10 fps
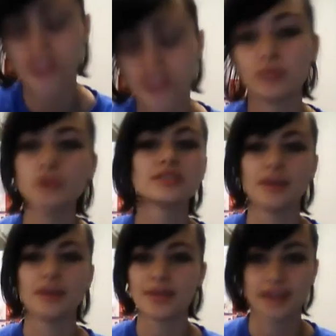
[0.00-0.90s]
Actually, most of
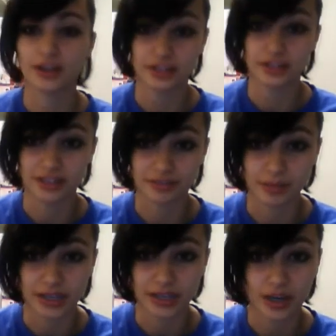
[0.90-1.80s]
the time, that's not a good thing
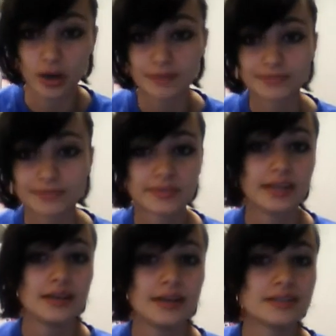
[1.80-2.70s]
for me at all.
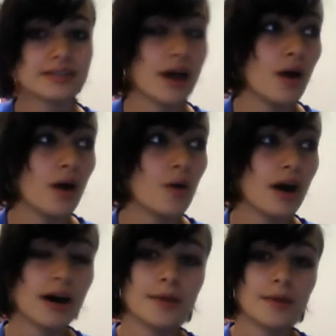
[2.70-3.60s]
So,
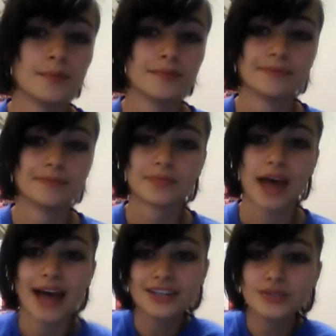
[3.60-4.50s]

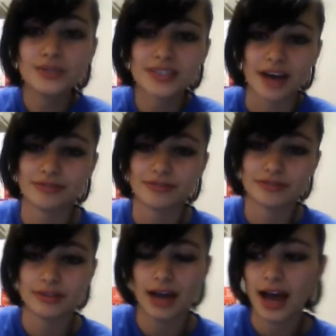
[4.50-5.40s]
I do stuff.
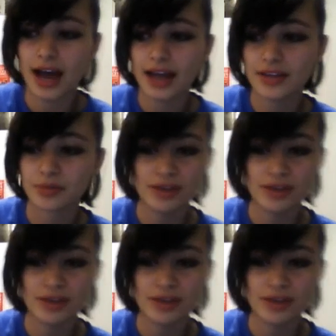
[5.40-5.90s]
I either